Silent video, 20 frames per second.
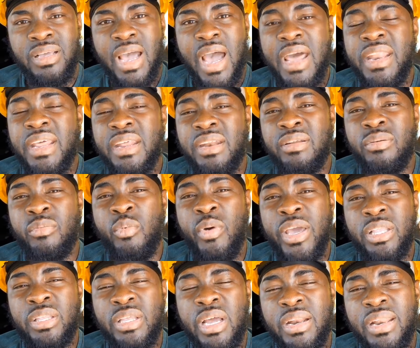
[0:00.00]
And then the
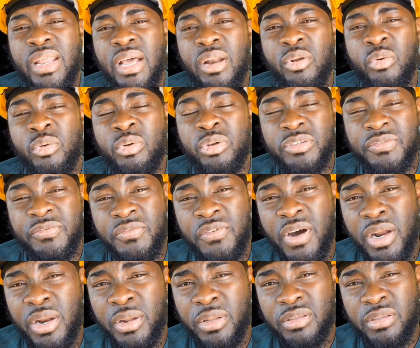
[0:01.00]
weight on that load was
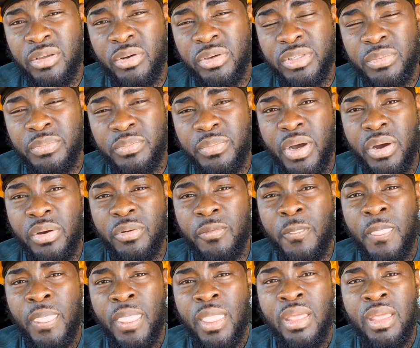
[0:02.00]
40,000 pounds.
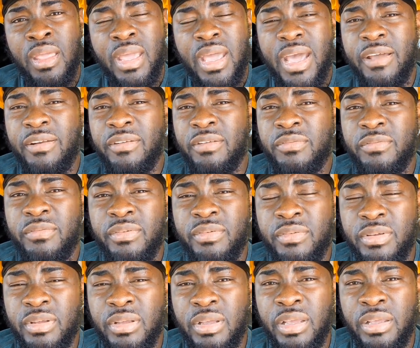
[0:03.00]
And
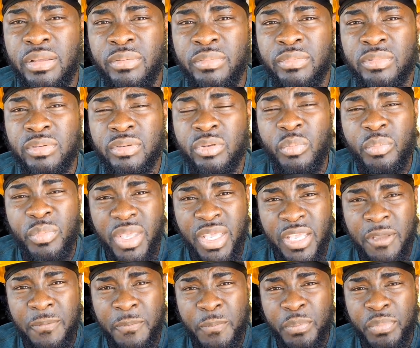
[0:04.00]
to
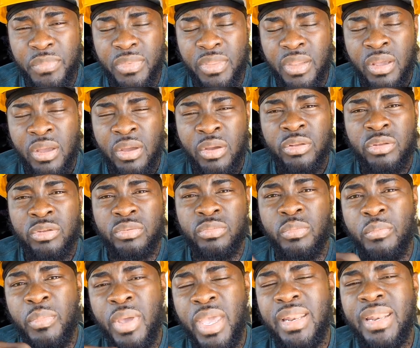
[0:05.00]
me,
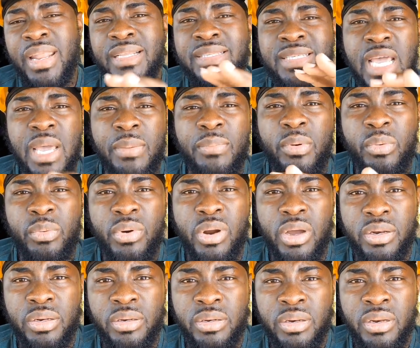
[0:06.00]
make that type of
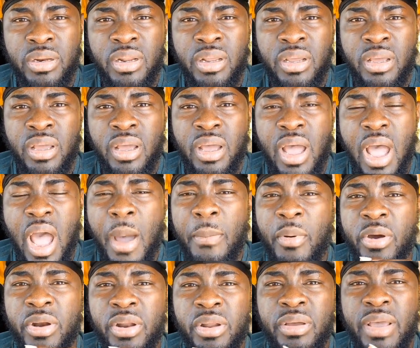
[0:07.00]
run, I'm
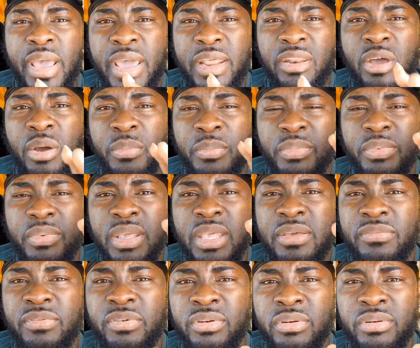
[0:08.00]
gonna end up
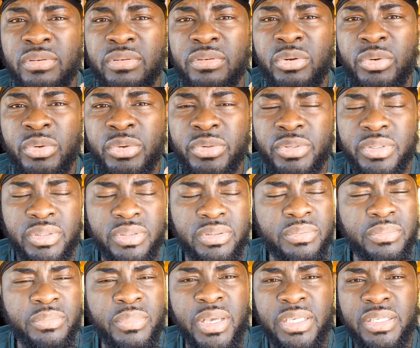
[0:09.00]
evil
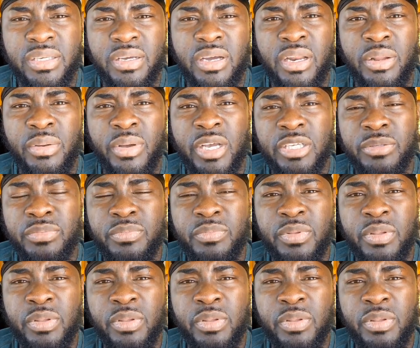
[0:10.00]
lose basically because